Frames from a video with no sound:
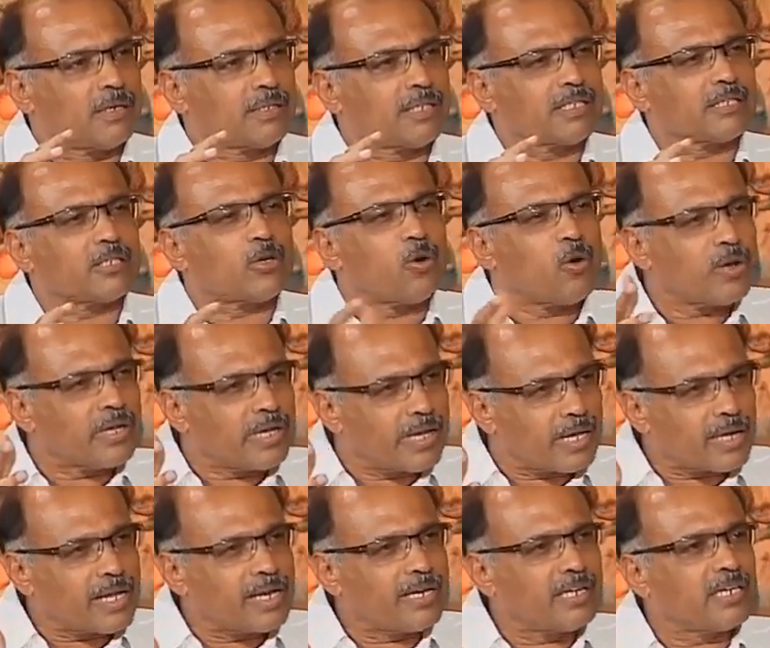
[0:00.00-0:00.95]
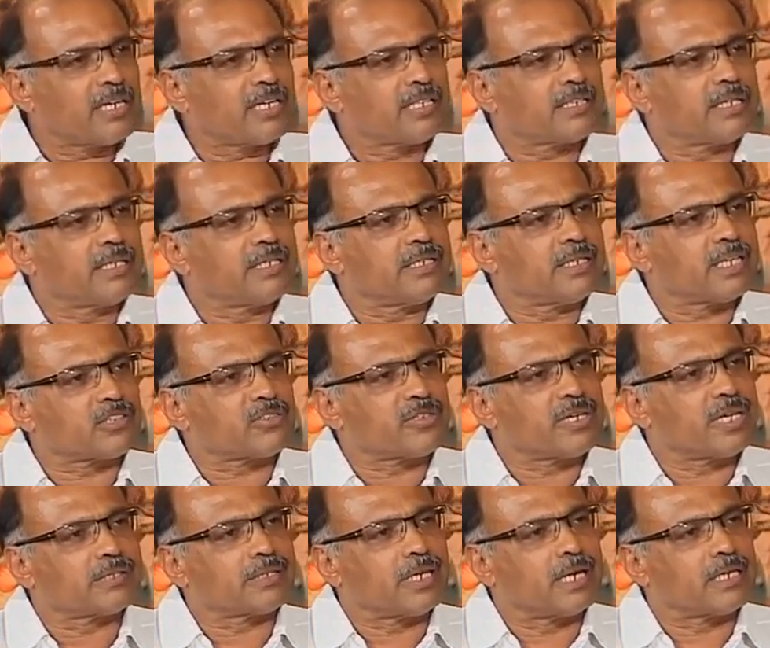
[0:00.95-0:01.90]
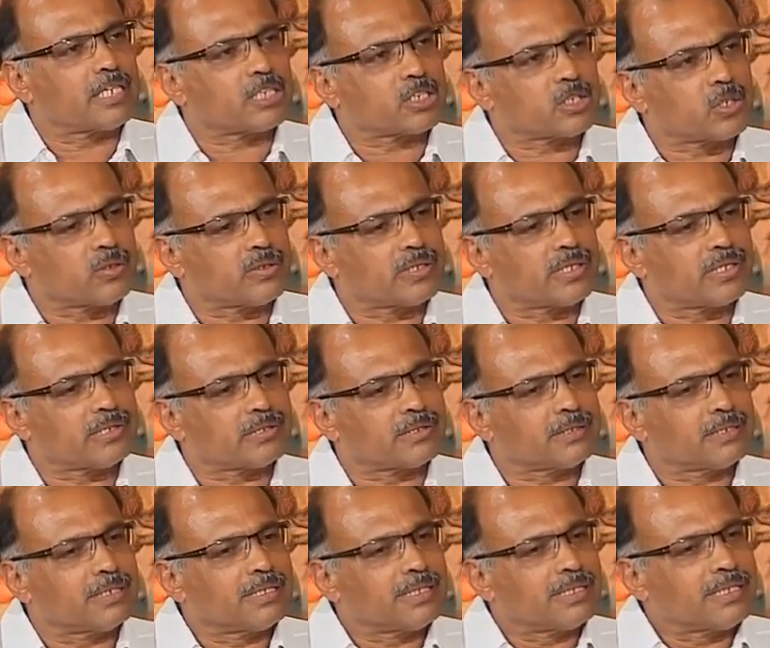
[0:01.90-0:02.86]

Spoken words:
I think the whole airline industry has understood this,